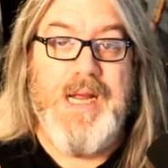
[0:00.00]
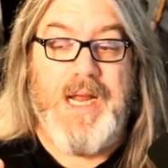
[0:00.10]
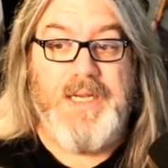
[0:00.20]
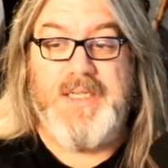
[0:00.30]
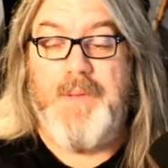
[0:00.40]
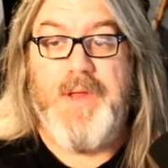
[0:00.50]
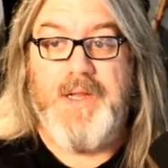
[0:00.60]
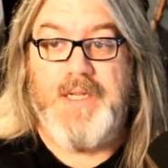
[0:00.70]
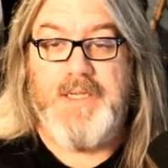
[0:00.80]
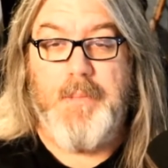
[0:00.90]
is something
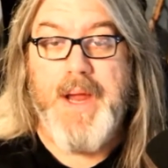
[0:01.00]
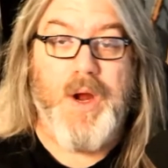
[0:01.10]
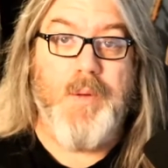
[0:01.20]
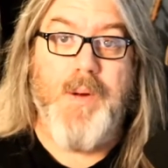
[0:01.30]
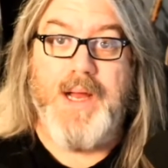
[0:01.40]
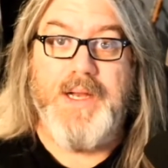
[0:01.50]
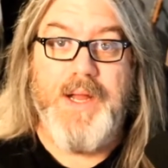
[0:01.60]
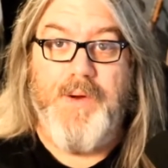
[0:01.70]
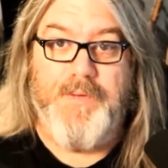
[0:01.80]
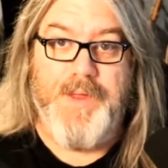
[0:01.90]
that's a make or break
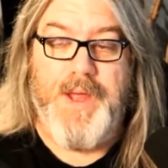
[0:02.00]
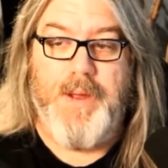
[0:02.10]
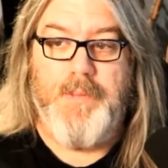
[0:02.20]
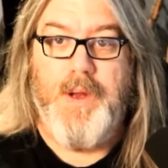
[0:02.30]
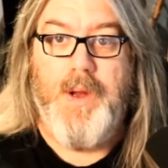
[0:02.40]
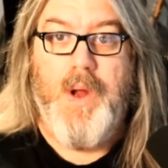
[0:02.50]
deal for them,